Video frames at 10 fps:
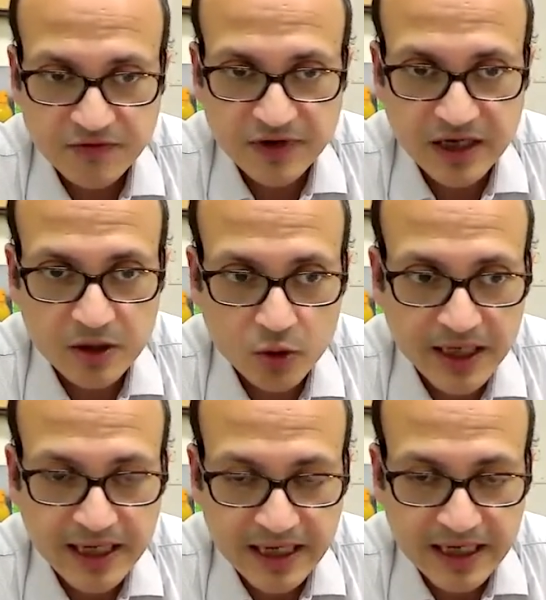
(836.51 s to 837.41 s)
we are
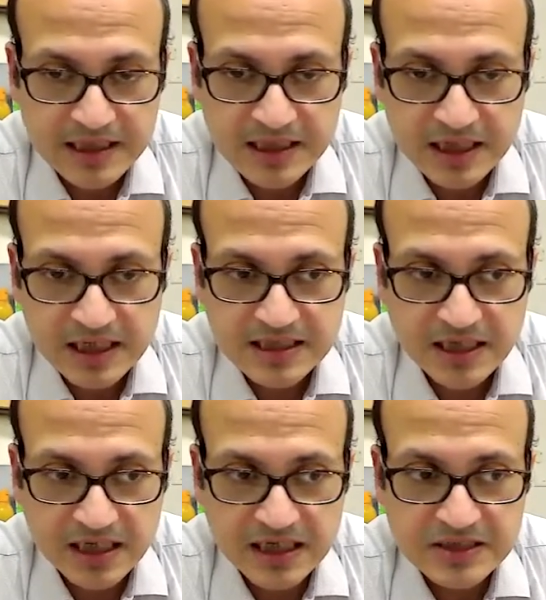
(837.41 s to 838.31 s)
looking at
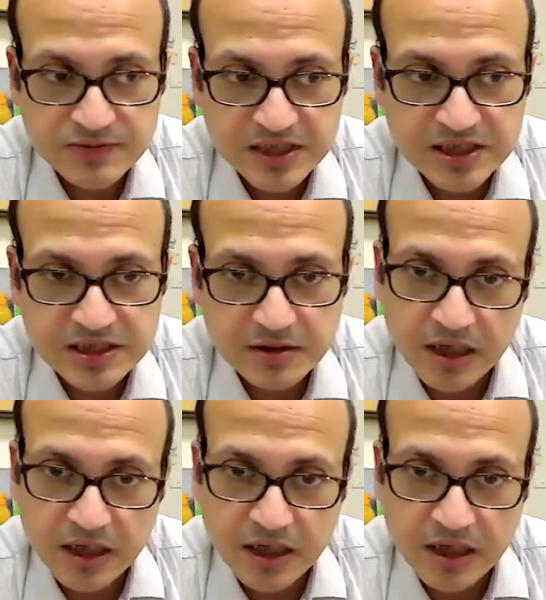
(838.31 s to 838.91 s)
studies which